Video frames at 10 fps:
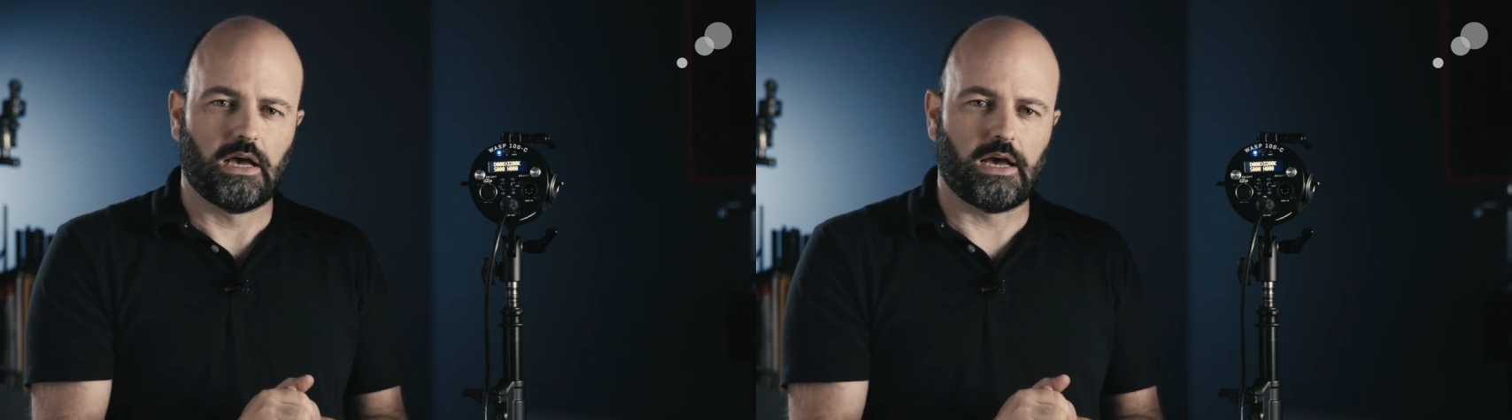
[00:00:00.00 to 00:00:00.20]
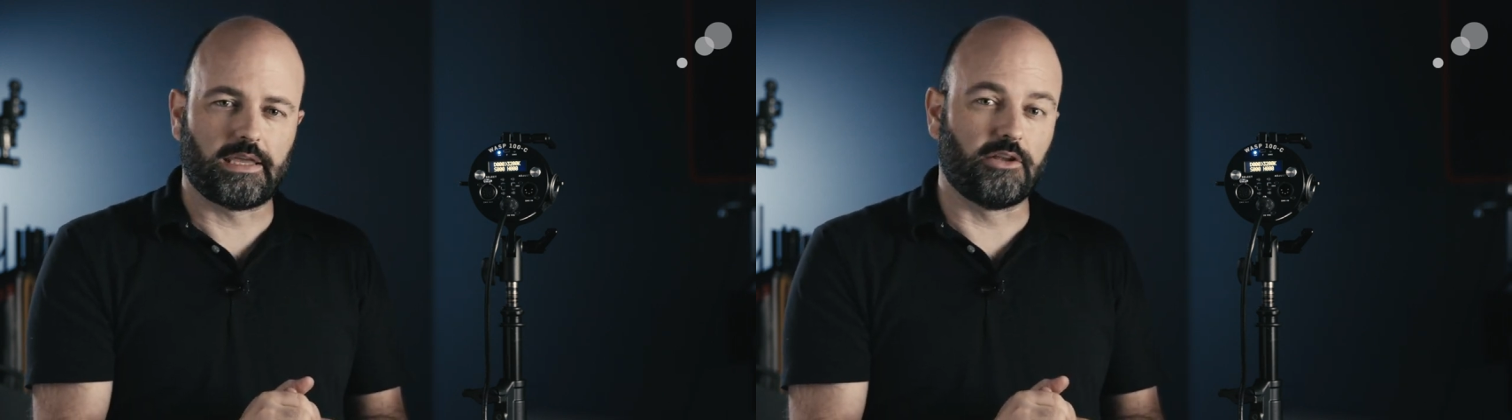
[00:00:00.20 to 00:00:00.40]

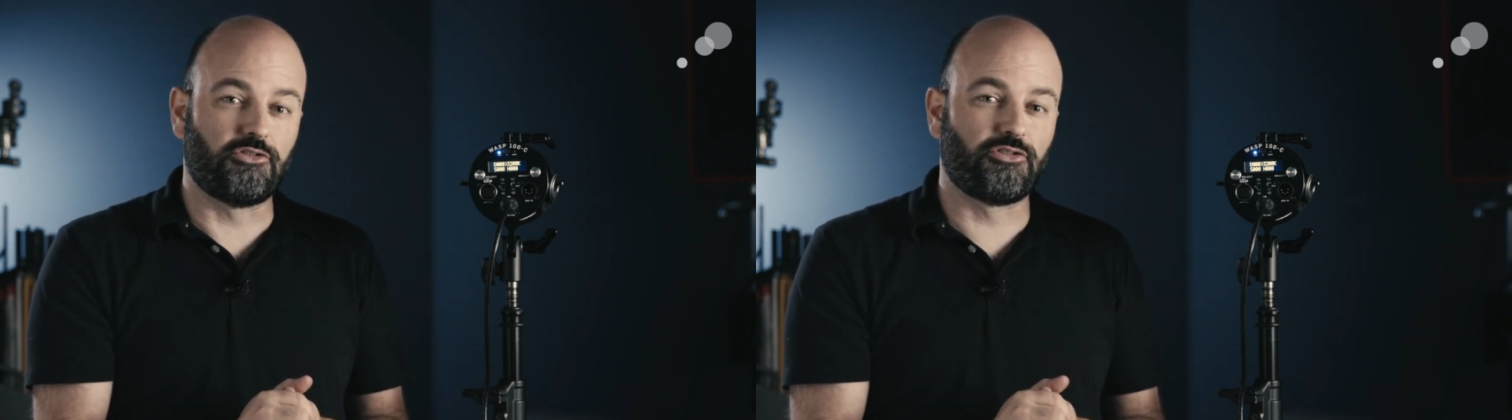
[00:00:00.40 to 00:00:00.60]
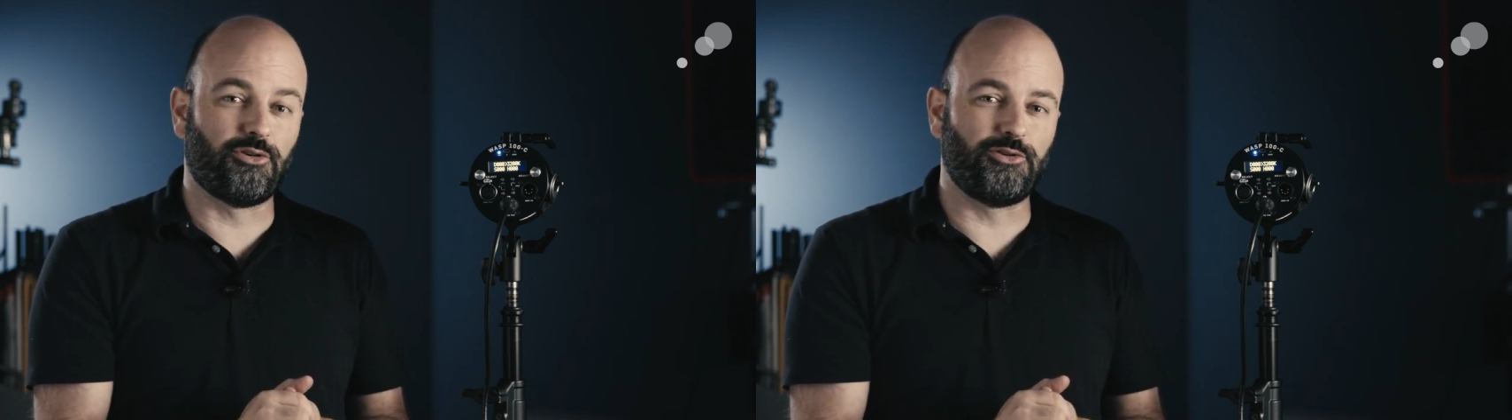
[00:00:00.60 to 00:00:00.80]
I can
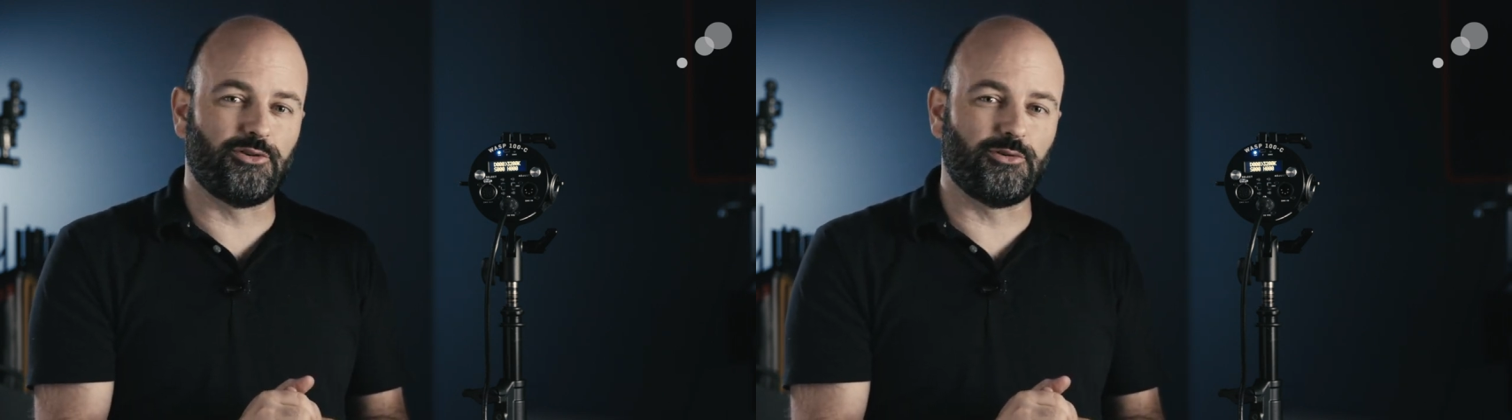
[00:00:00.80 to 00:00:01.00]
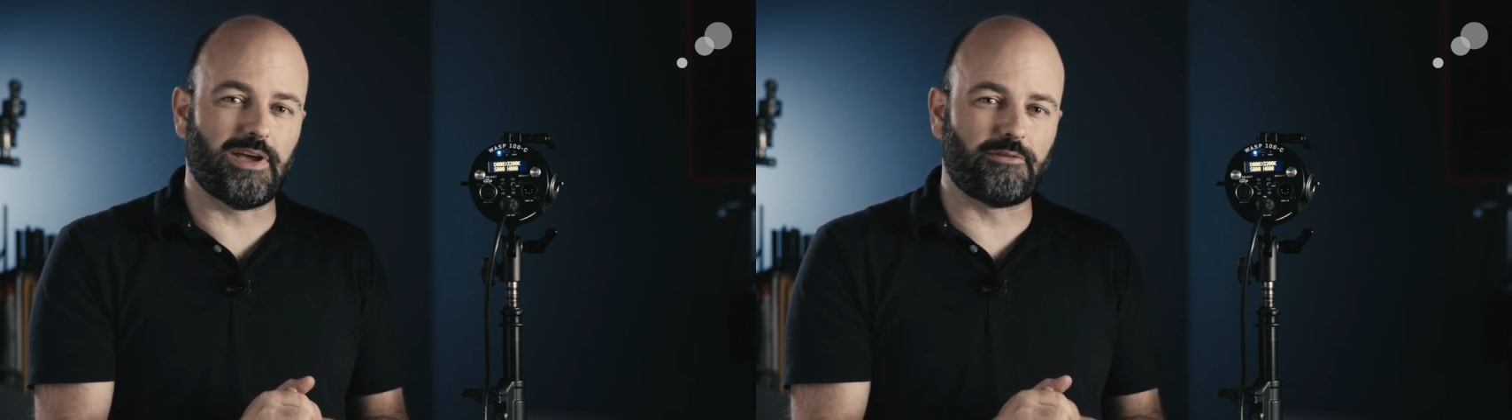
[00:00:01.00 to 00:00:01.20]
show
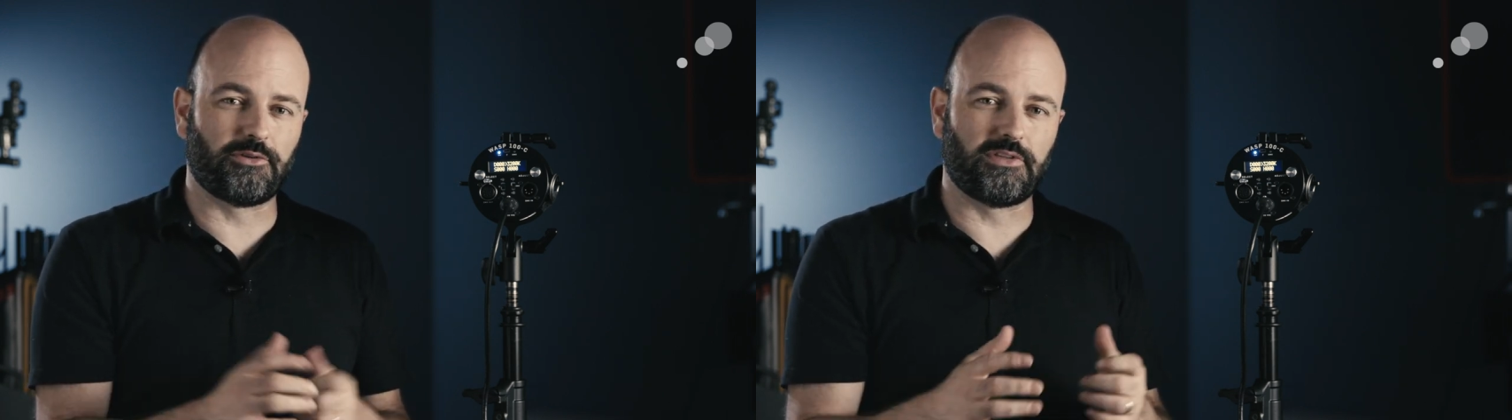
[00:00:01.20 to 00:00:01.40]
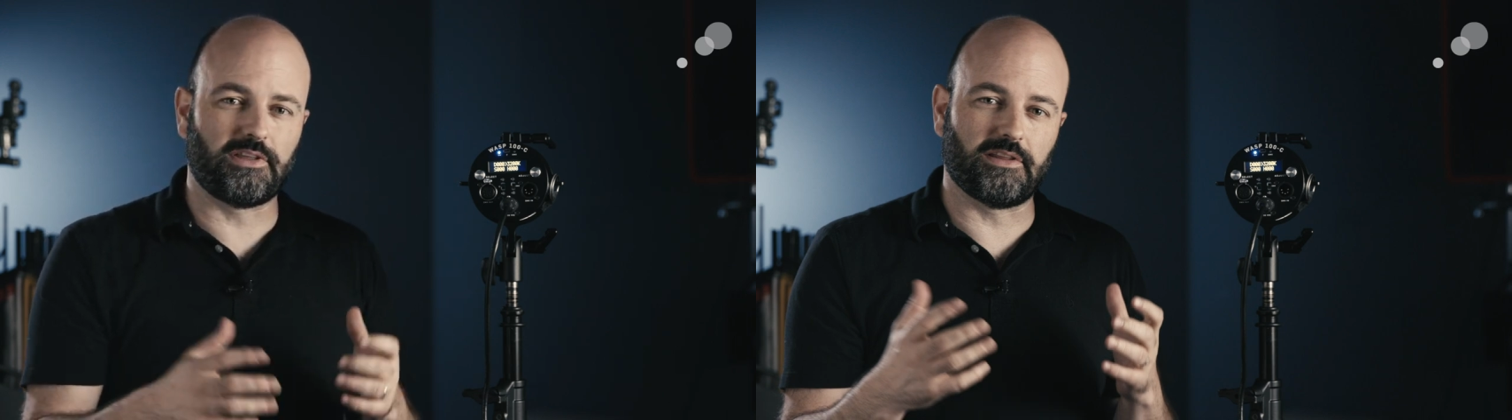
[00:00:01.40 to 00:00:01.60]
you
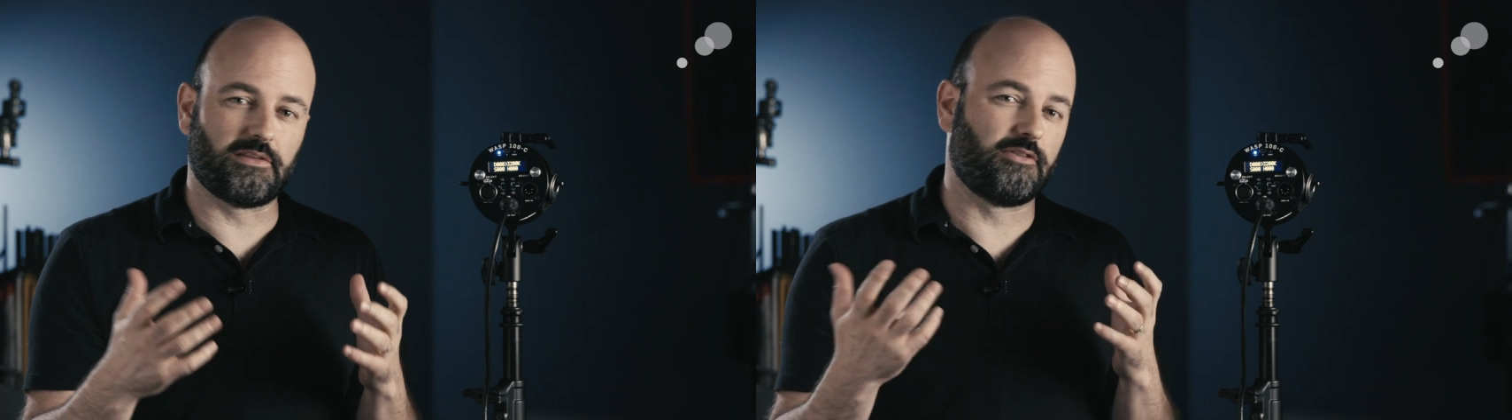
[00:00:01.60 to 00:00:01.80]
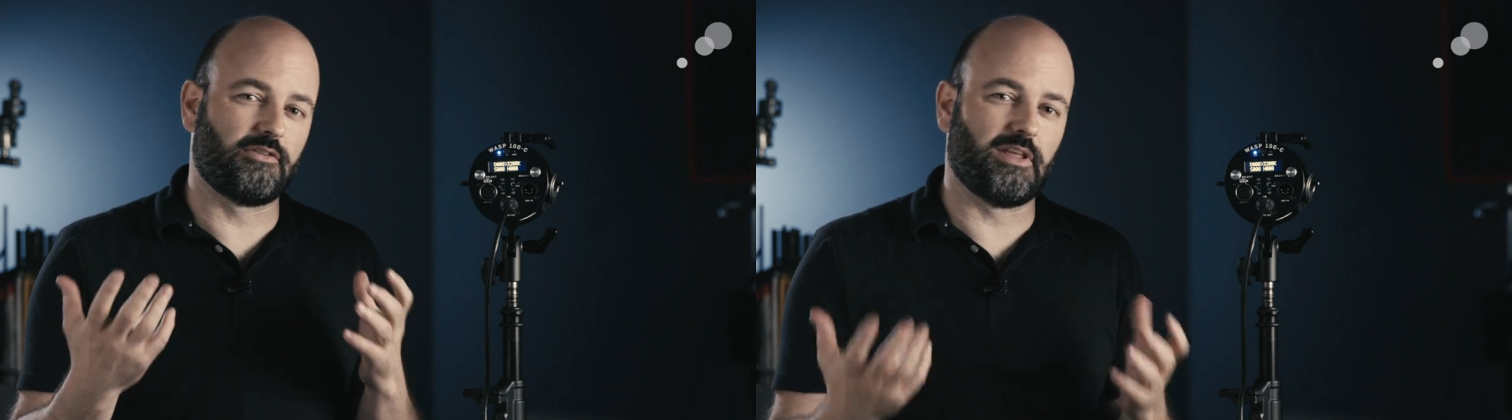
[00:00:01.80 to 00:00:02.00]
everything that this